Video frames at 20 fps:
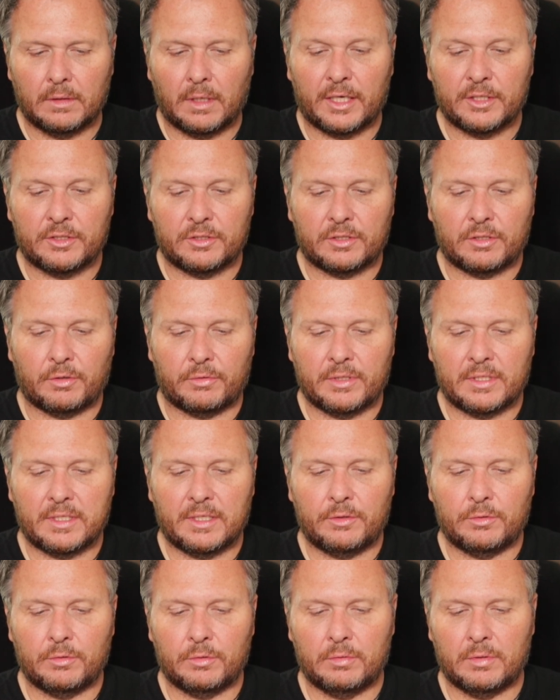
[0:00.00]
I just got this
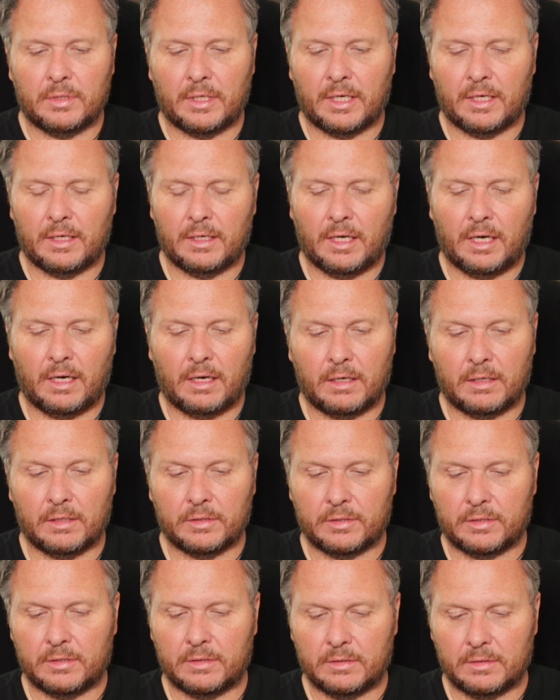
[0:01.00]
little uh,
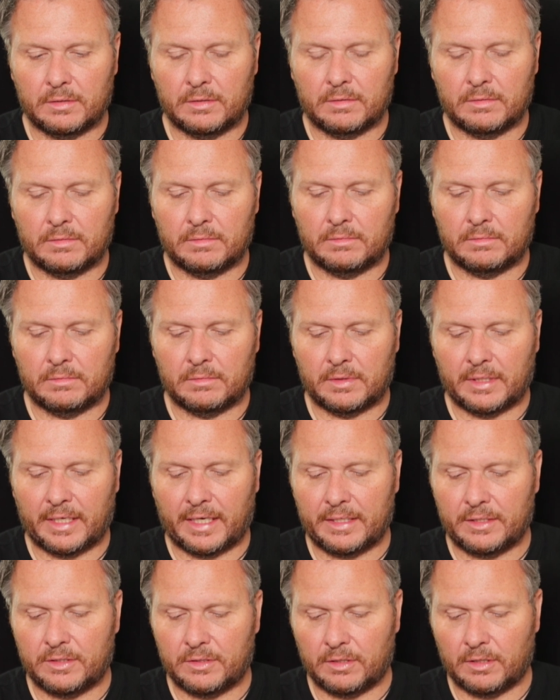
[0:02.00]
hard
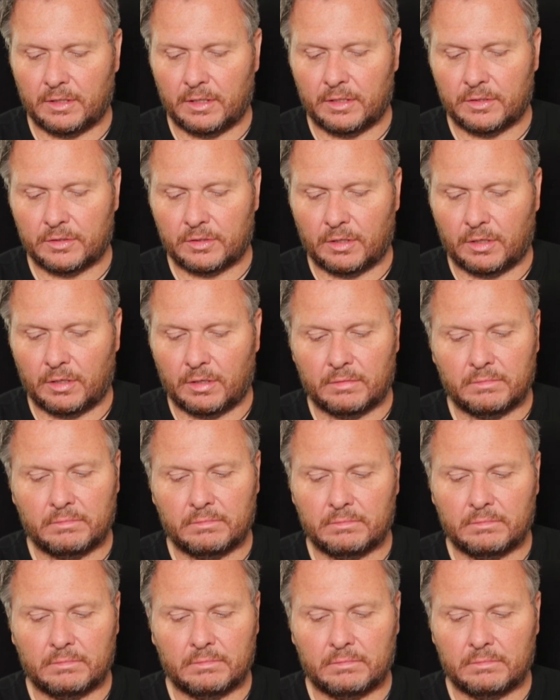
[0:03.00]
case that has got
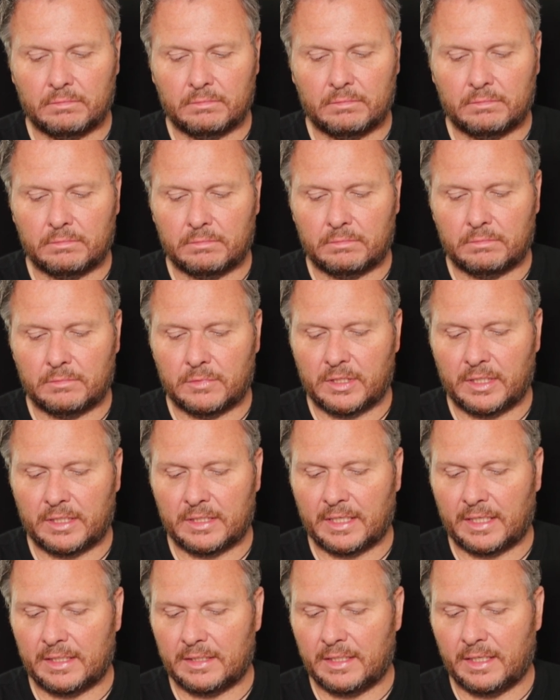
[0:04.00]

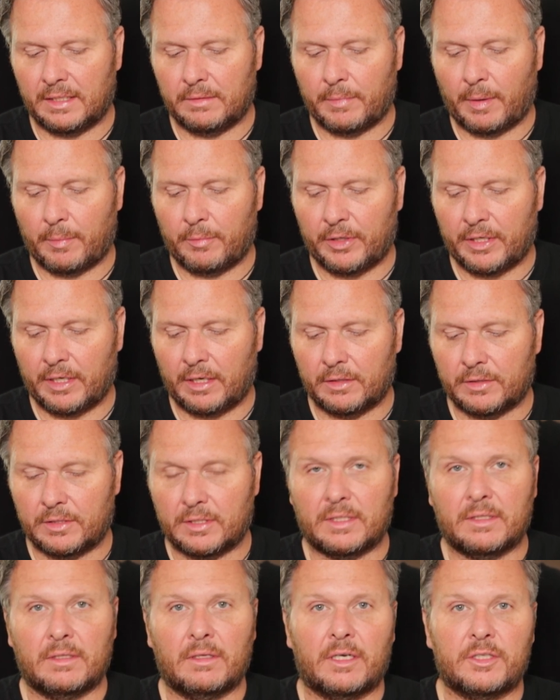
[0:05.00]
six, eight, 10 memory
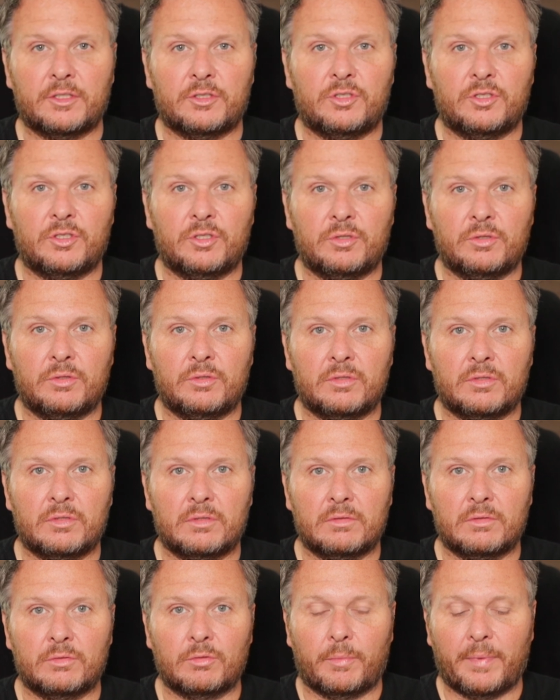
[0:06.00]
cards in that I just
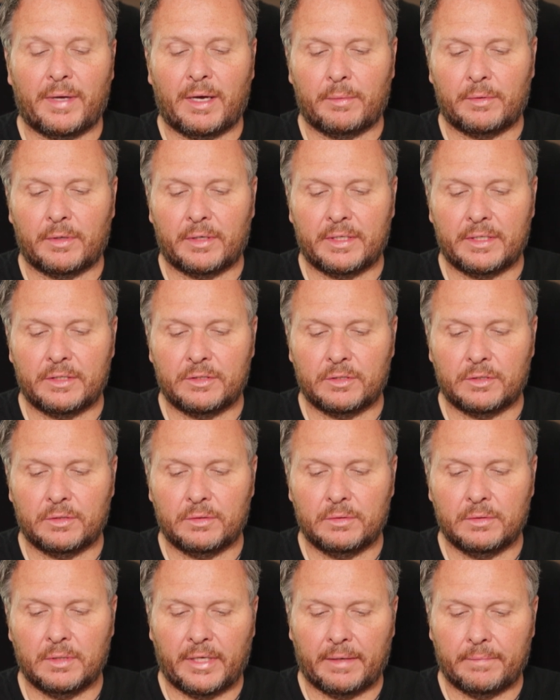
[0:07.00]
use, swap out when I need
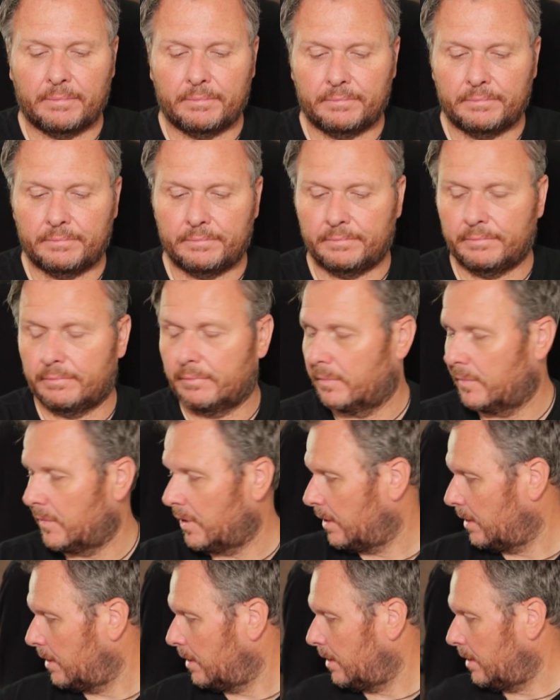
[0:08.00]
to. Yeah,
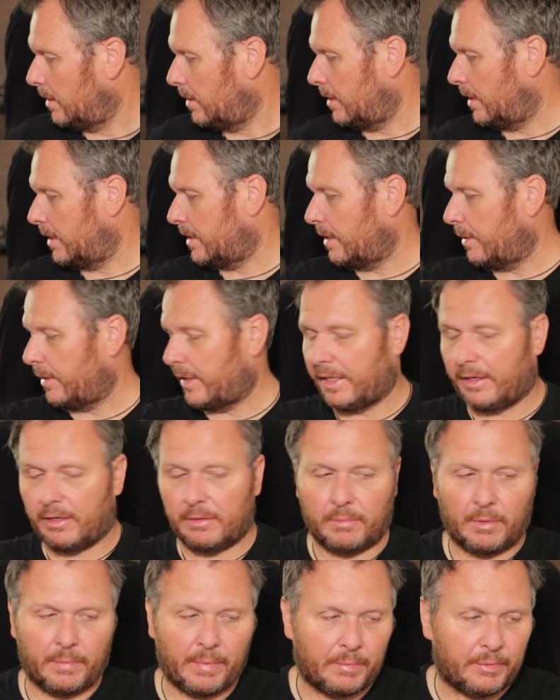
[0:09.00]
that's how I
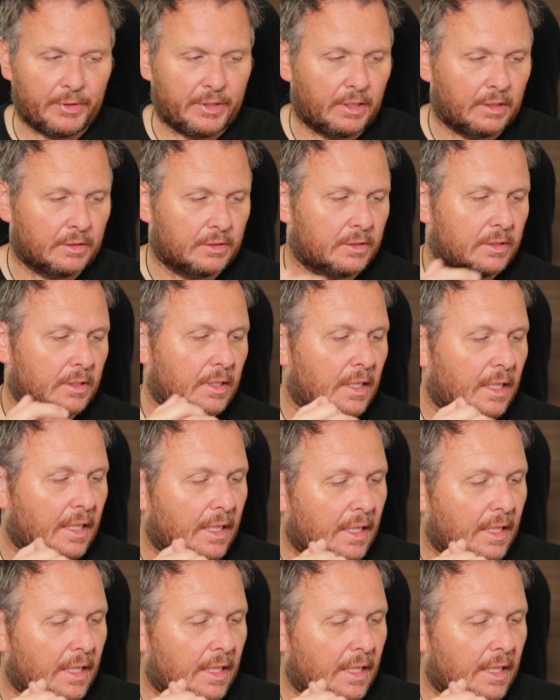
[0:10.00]
carry my memory cards.